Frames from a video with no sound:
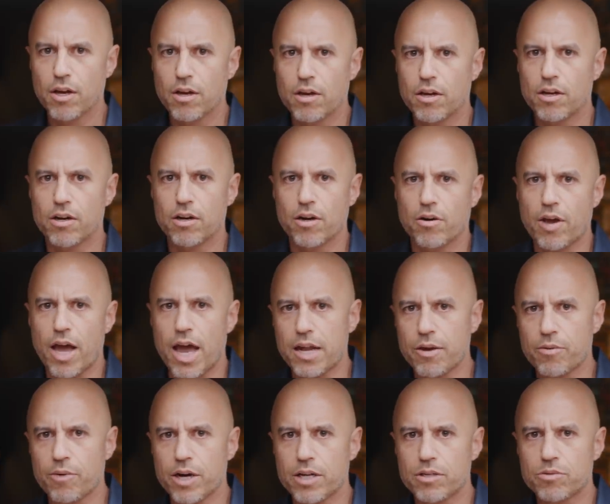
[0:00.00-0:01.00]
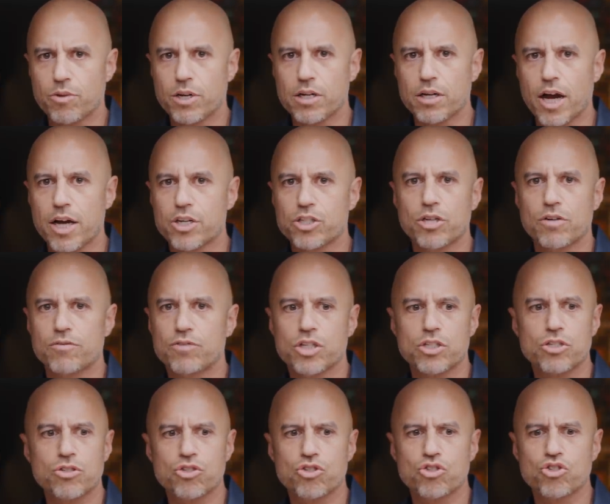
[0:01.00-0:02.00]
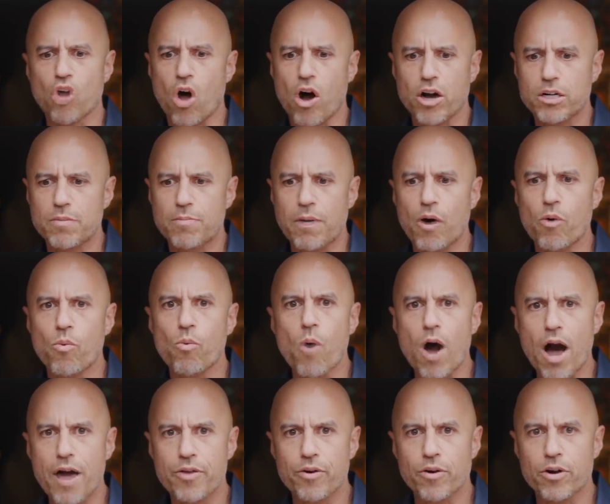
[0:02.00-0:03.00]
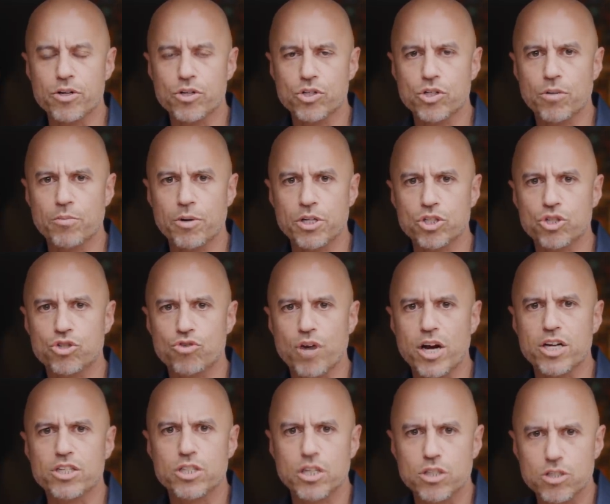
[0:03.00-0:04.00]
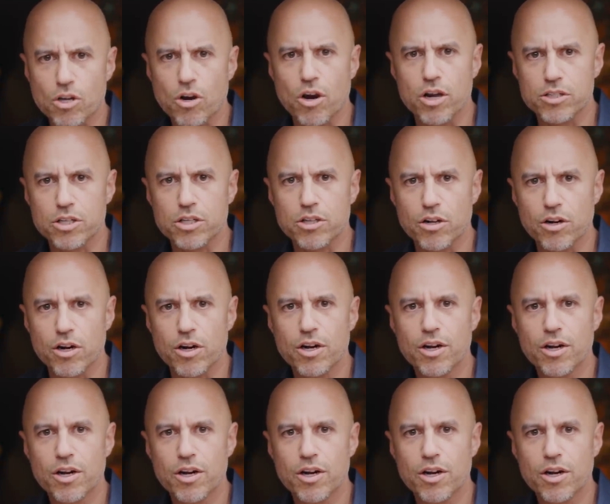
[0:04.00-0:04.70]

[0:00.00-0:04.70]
you know, anyways, when I should have just talked about why they're under so much stress that's causing their,